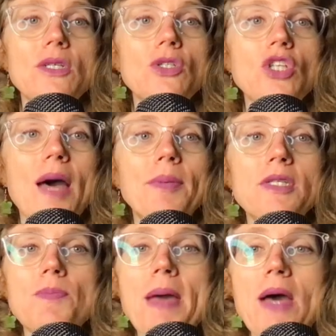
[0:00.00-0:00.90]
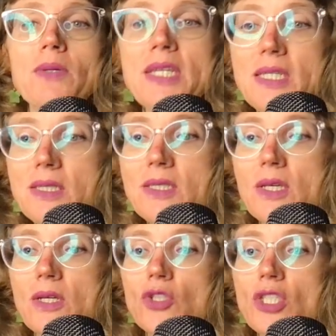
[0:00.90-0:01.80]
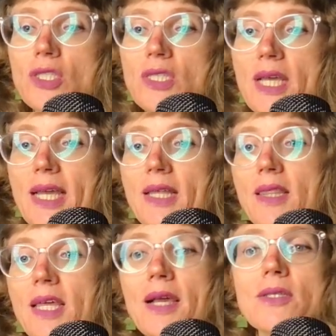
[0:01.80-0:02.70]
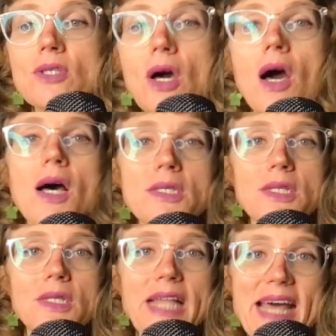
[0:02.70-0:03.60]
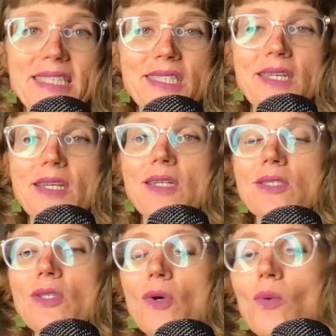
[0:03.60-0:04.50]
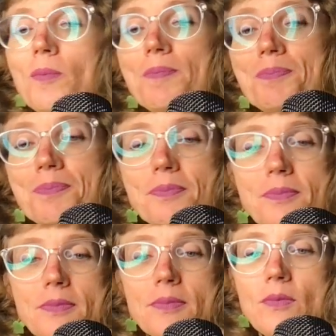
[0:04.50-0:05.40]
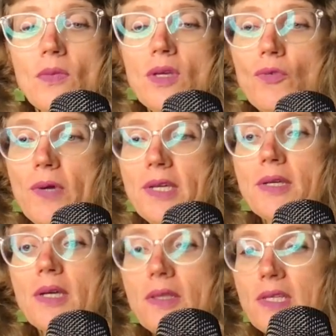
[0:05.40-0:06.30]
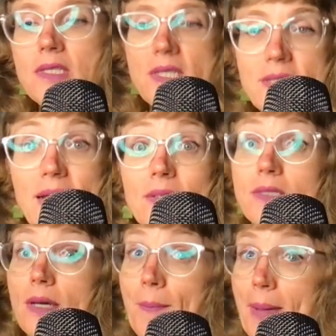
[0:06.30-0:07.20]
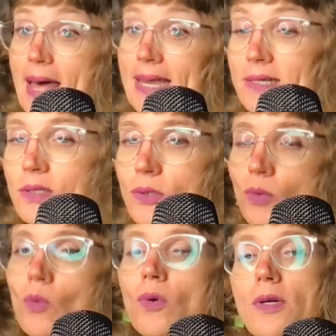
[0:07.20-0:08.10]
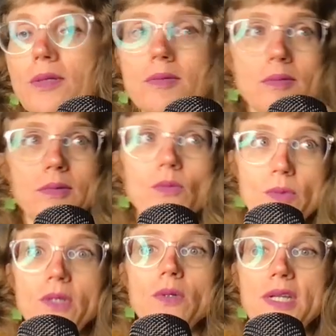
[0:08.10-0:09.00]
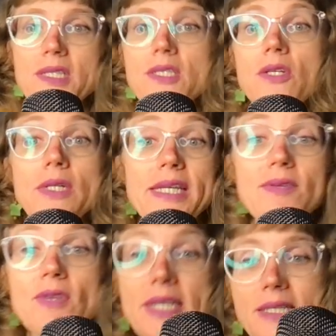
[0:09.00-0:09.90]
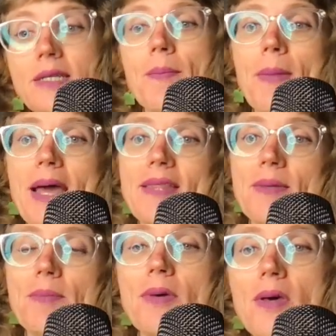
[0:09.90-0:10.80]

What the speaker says: Jabba's bounties just say things cost less. So if we can get these discounts combined, or we don't necessarily even need to combine them